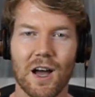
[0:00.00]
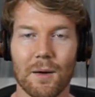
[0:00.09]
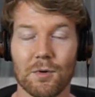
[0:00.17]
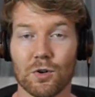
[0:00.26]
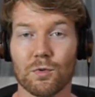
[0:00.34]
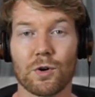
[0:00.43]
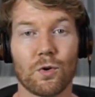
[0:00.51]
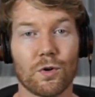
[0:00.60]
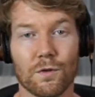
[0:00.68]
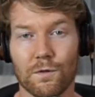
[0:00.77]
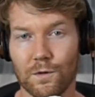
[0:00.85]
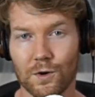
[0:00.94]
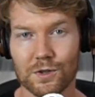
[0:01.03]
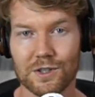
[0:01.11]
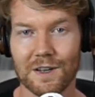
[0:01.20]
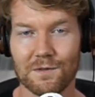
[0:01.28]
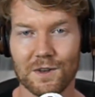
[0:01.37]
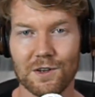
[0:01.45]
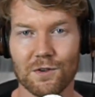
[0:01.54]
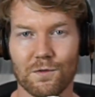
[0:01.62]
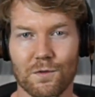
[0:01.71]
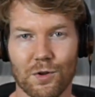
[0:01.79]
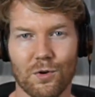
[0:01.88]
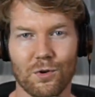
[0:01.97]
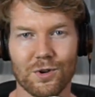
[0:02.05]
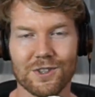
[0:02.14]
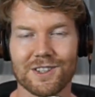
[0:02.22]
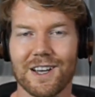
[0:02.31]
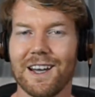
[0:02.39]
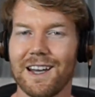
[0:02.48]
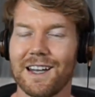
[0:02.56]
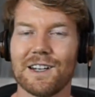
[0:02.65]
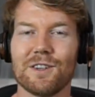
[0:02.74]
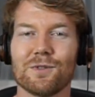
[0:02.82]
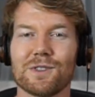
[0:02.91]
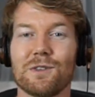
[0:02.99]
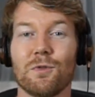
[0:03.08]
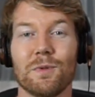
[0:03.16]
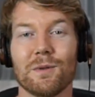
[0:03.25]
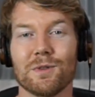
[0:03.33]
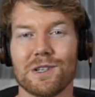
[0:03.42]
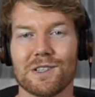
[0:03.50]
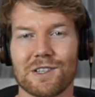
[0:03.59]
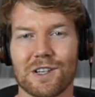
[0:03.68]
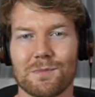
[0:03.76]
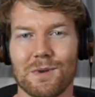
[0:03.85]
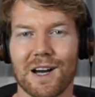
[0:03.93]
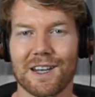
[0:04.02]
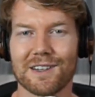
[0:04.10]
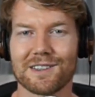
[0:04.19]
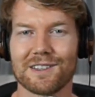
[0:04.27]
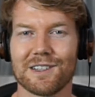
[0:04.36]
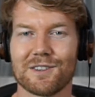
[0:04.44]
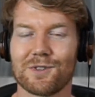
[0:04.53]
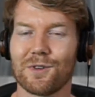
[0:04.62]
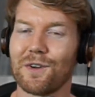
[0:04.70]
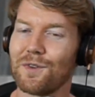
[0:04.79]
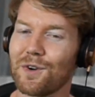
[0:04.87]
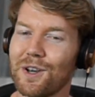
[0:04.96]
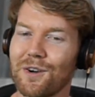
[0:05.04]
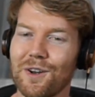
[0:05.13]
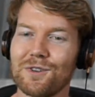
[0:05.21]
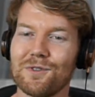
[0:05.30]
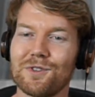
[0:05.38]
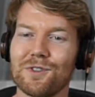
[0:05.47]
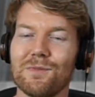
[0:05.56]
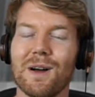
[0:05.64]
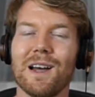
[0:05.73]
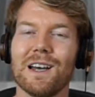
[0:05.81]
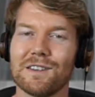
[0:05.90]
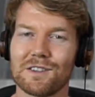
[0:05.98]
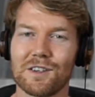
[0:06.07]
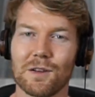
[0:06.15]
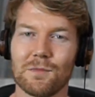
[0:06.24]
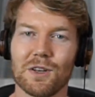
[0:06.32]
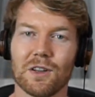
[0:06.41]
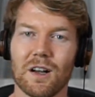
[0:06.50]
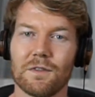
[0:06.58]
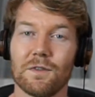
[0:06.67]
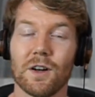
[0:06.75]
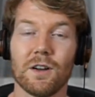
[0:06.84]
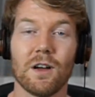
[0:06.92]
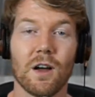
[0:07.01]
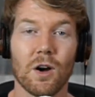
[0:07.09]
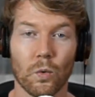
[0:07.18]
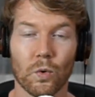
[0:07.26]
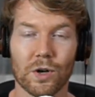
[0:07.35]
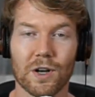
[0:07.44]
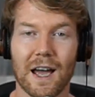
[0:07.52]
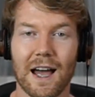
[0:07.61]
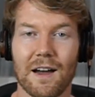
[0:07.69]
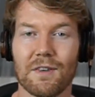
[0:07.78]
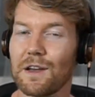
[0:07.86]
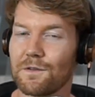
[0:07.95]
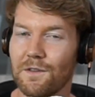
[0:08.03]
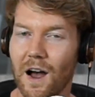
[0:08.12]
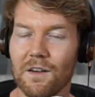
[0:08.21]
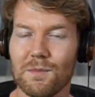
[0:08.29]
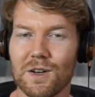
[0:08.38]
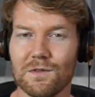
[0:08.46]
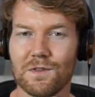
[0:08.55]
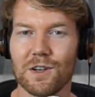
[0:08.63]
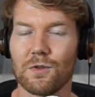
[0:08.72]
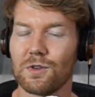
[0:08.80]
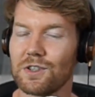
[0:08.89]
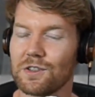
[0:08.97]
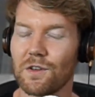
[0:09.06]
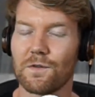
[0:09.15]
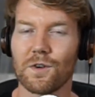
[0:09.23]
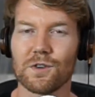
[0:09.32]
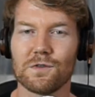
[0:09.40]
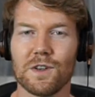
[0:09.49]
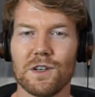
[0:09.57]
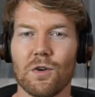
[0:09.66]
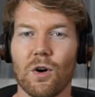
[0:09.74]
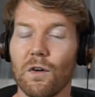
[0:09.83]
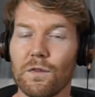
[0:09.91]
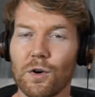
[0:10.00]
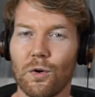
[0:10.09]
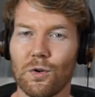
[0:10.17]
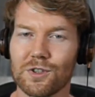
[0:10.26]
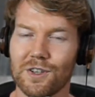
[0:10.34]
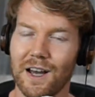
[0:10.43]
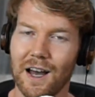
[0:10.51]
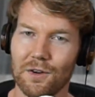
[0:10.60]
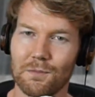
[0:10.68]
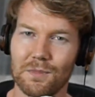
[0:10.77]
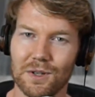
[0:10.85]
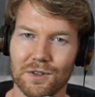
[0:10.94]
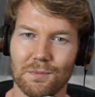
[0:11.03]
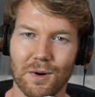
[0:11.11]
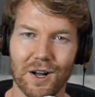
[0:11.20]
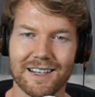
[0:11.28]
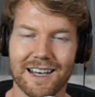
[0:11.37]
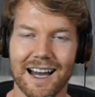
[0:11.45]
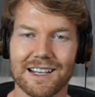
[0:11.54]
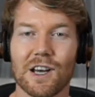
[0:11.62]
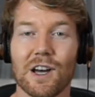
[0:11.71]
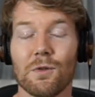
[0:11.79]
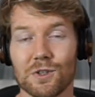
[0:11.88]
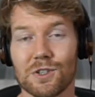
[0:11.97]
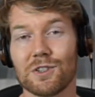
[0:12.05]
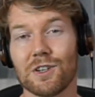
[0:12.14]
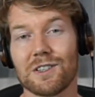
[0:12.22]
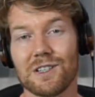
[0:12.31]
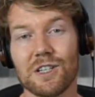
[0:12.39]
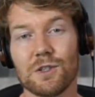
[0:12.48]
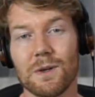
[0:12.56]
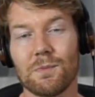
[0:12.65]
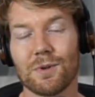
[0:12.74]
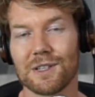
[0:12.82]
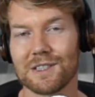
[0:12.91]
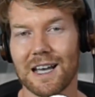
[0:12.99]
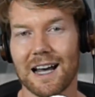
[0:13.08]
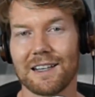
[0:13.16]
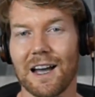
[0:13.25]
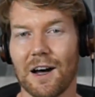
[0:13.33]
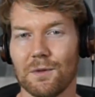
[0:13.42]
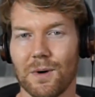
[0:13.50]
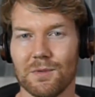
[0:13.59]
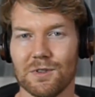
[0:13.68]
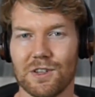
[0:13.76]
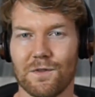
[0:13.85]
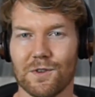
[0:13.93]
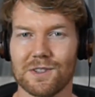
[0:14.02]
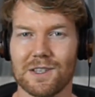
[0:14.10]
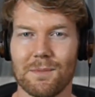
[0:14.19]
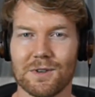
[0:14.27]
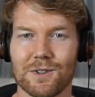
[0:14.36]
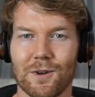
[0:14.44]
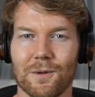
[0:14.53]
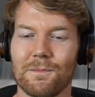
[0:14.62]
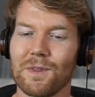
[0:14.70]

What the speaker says: I'm going to record a first video for the course, and then you'll see we'll be able to discuss behind the scenes. So if you're here on YouTube, this is going to be a lot of fun. We're going to have a 5-minute video, which is the first video of the course on how to build a podcast, which is going to teach people exactly how to publish their first episode.